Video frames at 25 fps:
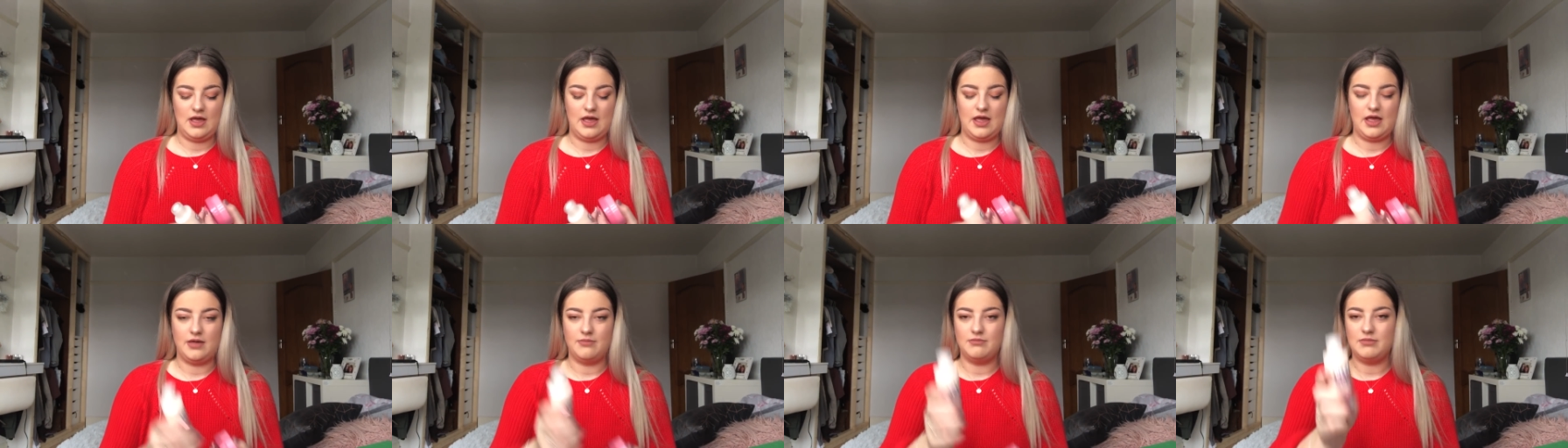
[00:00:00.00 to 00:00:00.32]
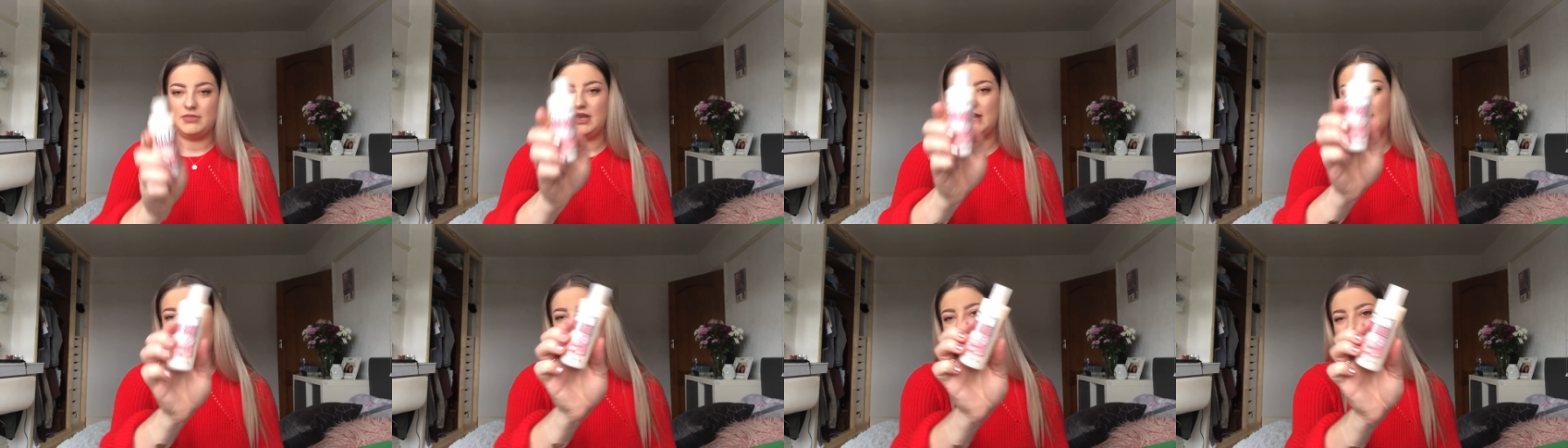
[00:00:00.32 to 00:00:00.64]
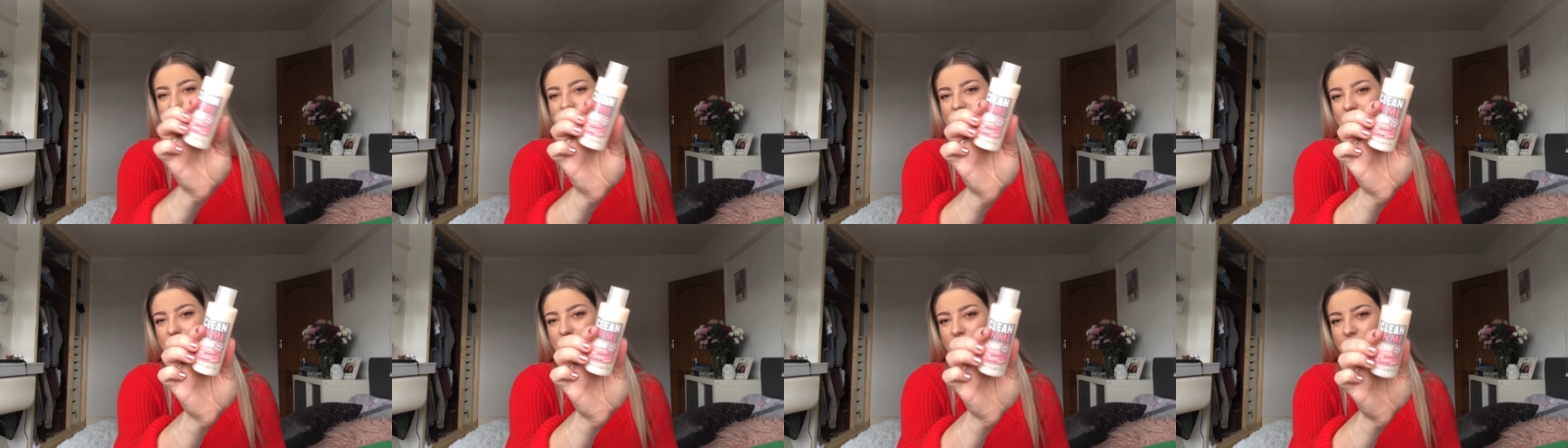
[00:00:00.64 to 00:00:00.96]
a mini
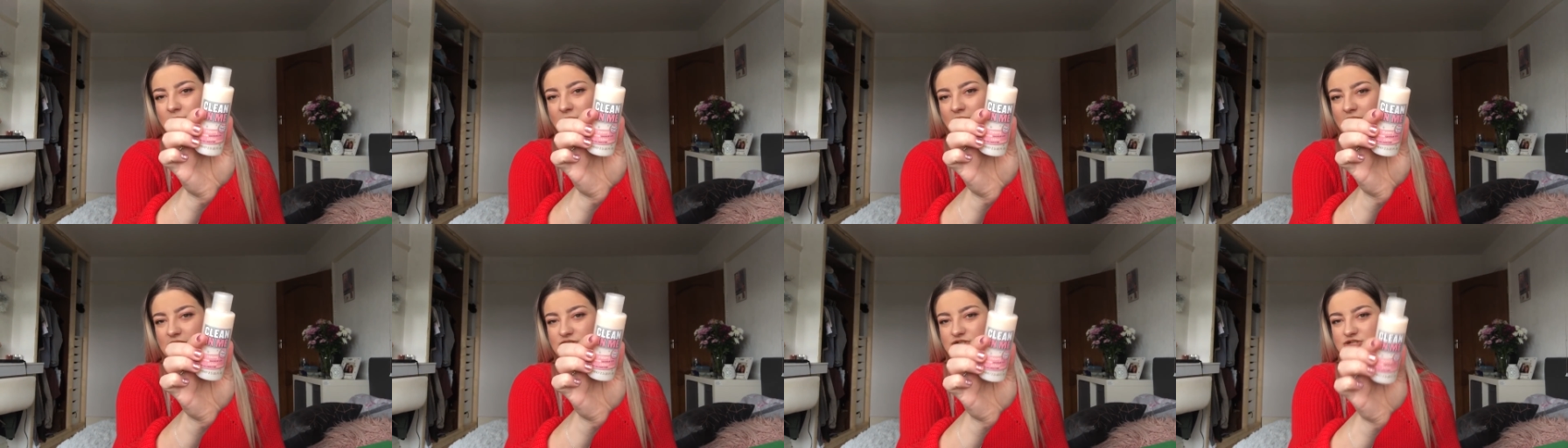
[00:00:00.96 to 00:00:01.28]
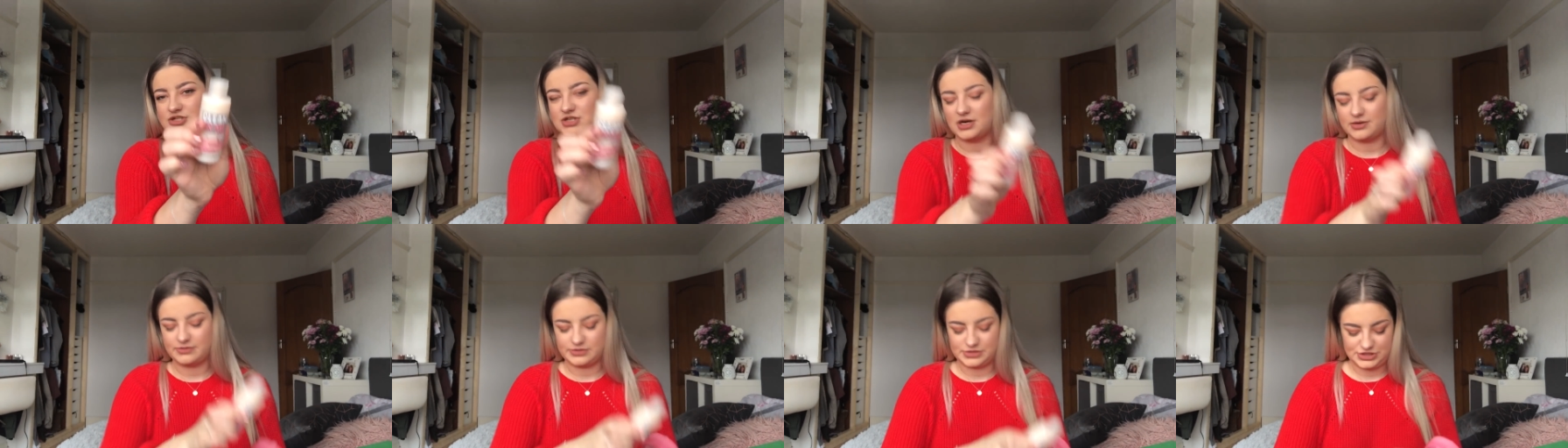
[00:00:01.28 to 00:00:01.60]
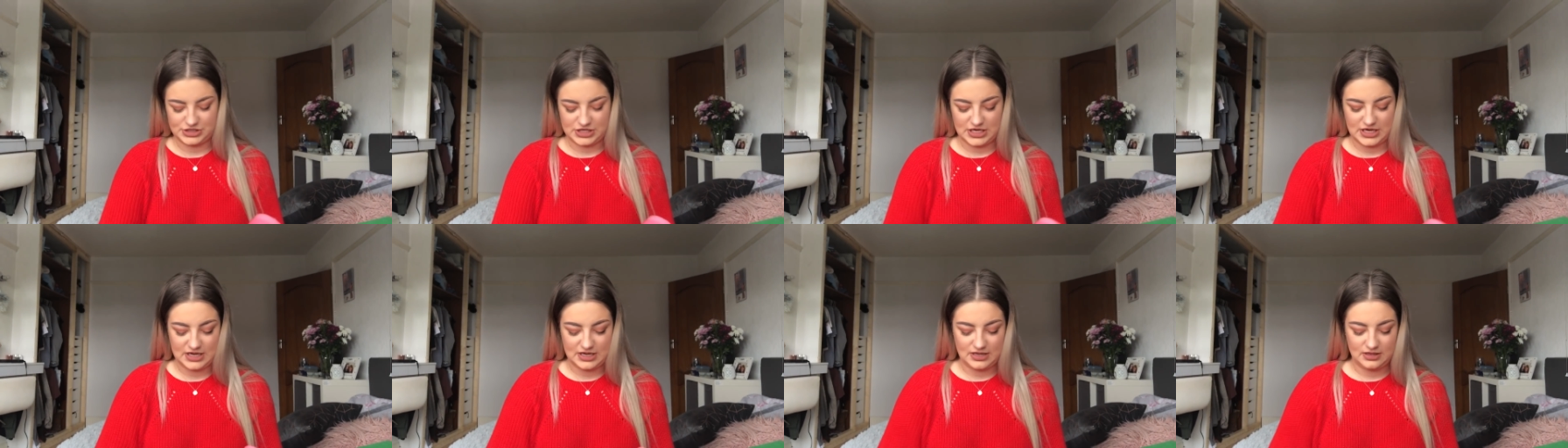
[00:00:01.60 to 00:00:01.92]
clean on me shower
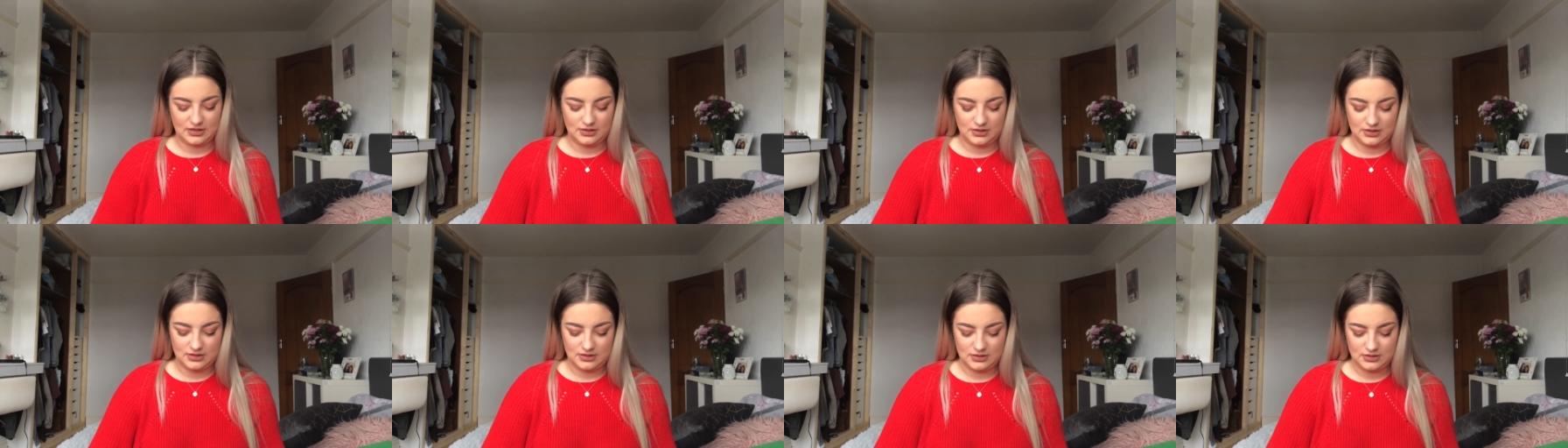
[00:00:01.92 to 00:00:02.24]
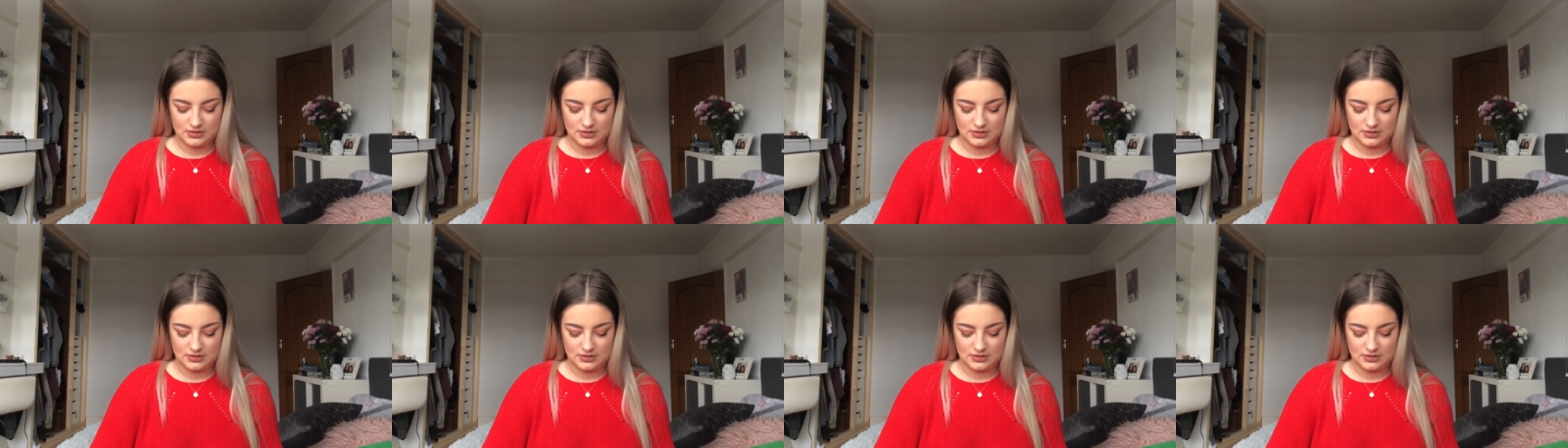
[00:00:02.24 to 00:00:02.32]
gel,